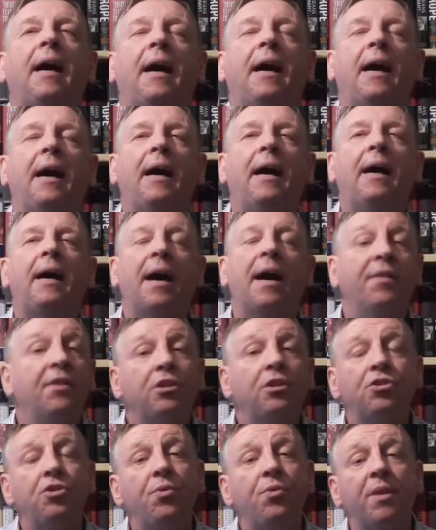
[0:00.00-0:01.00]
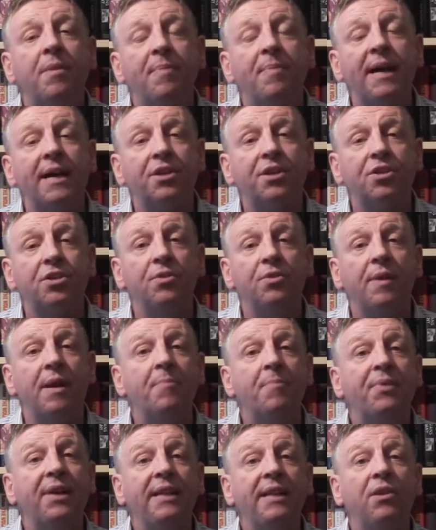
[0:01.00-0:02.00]
And they'll do their best to
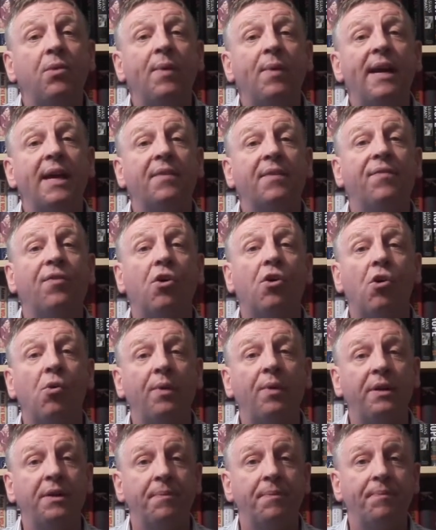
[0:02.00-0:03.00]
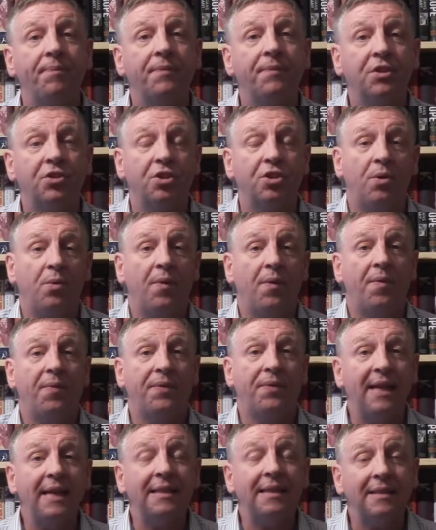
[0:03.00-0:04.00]
bring the work forward. So
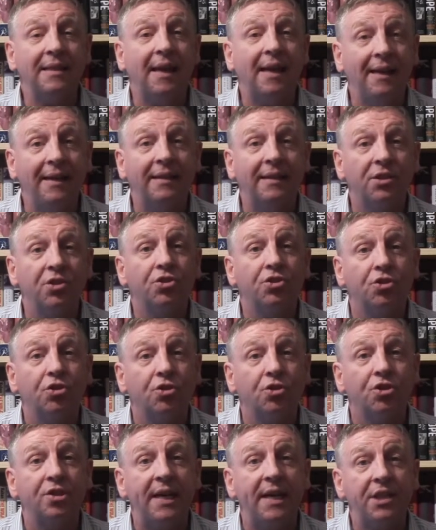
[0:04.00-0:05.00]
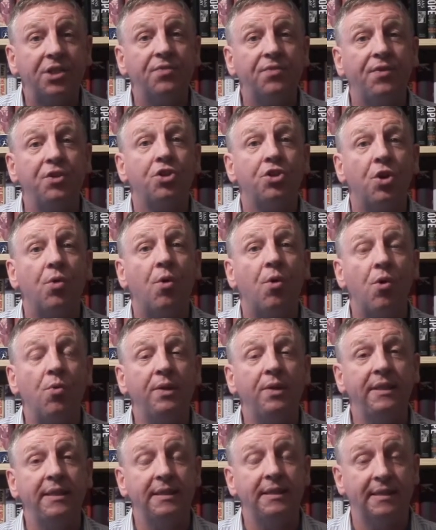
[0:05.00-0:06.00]
there's a little success for Joe
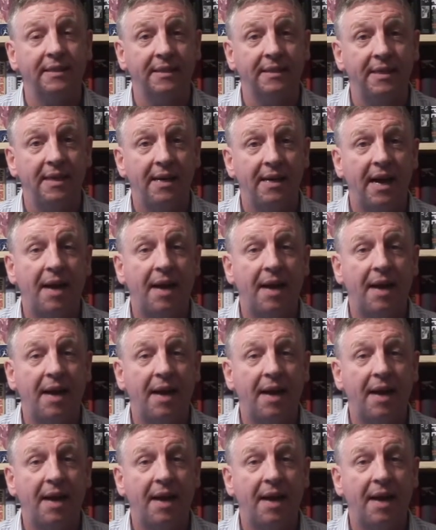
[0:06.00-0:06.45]
Owens.